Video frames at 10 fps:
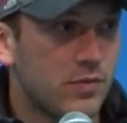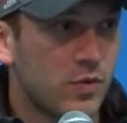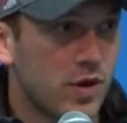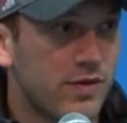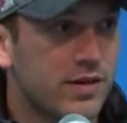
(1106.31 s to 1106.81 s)

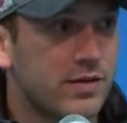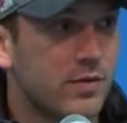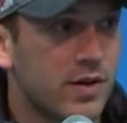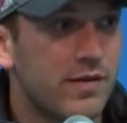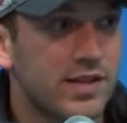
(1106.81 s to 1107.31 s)

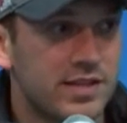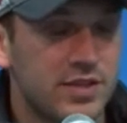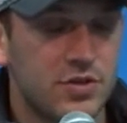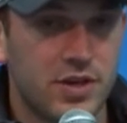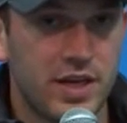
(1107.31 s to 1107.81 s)
whatever
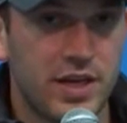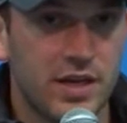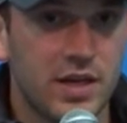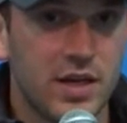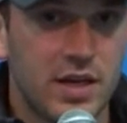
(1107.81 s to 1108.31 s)
decision
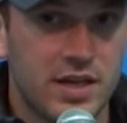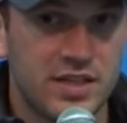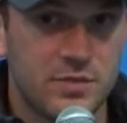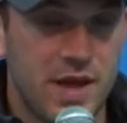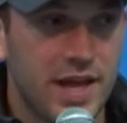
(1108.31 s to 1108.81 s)

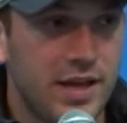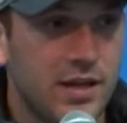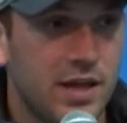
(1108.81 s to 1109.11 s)
he's making,